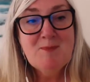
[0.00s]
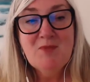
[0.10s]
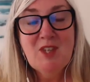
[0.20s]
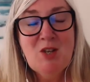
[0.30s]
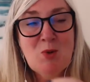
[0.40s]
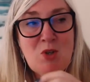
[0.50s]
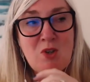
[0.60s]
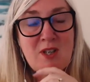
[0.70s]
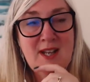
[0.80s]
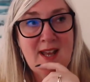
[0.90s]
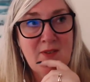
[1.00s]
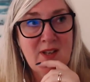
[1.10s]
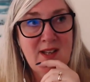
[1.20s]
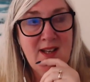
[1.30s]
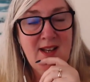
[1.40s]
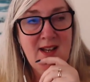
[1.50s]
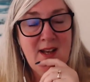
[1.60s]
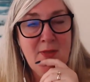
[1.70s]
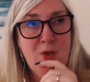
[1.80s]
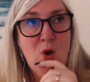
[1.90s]
You can have a
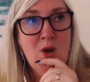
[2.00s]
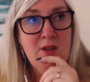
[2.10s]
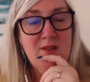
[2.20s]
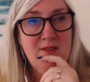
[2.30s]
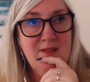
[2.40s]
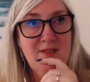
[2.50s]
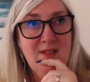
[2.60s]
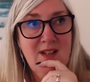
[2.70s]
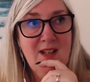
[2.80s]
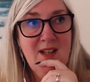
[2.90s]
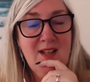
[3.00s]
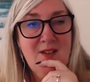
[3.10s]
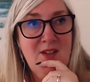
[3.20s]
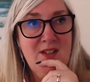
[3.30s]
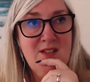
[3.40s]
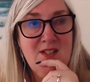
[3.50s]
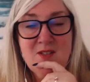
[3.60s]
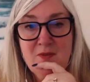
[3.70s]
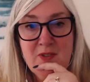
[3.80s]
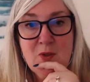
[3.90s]
thought that
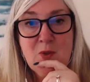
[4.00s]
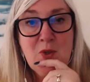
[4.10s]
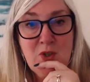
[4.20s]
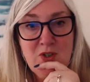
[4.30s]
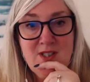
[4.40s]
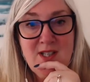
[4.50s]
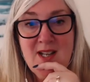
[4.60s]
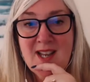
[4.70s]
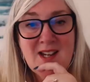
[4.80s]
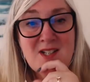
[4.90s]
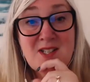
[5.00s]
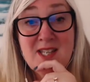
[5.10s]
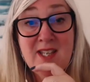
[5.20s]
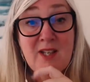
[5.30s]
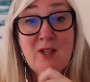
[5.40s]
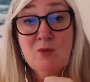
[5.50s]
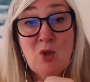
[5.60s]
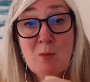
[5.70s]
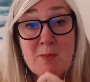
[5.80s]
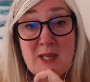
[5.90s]
doesn't feel good. And I guarantee it'll
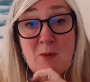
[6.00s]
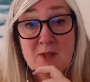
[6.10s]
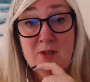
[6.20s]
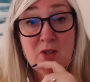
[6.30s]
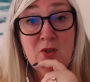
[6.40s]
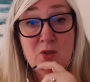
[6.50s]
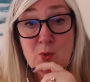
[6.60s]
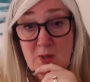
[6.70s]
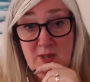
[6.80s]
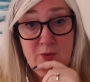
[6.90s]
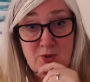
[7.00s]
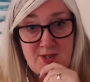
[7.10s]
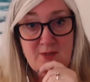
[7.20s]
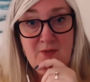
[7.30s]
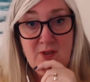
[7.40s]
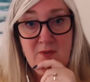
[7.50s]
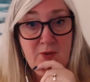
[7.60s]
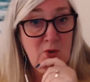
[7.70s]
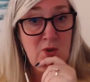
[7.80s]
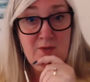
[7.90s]
not be with you 24/7
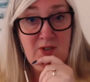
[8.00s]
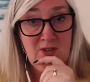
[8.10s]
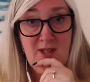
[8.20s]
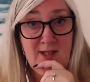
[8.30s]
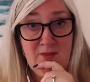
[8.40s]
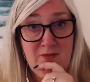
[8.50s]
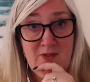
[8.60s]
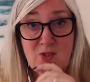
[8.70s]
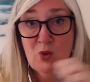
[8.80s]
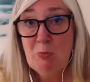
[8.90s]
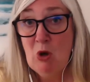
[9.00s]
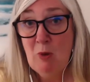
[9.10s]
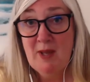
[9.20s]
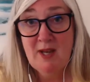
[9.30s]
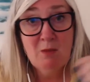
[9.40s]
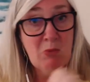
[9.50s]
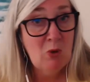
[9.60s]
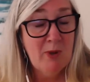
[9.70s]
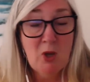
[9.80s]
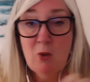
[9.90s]
for all of your life. It's going to pop in and
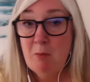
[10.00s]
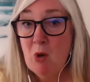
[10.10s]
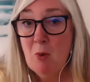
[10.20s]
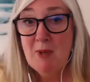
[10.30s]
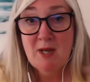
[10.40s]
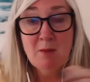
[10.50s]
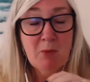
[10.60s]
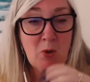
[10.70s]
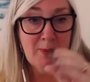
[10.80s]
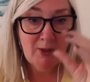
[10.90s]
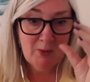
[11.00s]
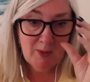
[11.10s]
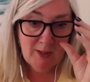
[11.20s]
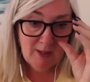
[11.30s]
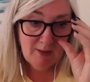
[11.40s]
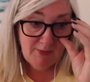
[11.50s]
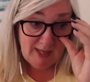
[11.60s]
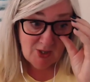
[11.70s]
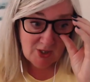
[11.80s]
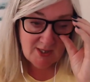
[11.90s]
pop out and pop in and pop out.
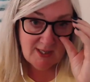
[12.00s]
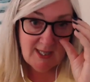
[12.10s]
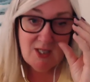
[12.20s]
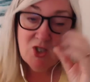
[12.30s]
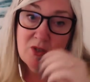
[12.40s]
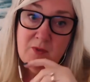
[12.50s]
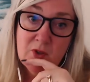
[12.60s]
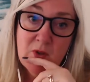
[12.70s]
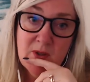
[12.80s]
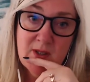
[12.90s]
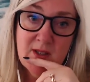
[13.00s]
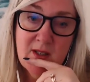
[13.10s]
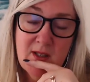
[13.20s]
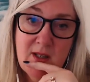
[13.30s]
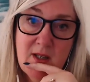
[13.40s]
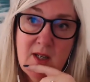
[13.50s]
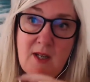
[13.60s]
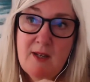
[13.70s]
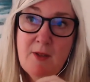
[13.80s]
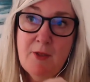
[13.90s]
That's just the nature of thought.
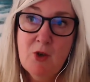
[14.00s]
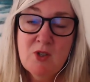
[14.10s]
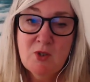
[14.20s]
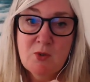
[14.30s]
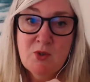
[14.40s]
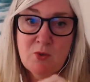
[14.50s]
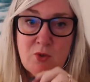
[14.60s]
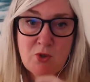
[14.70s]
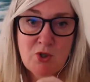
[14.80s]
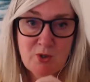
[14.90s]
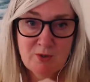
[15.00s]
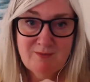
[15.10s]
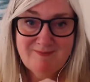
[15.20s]
Thought is also neutral.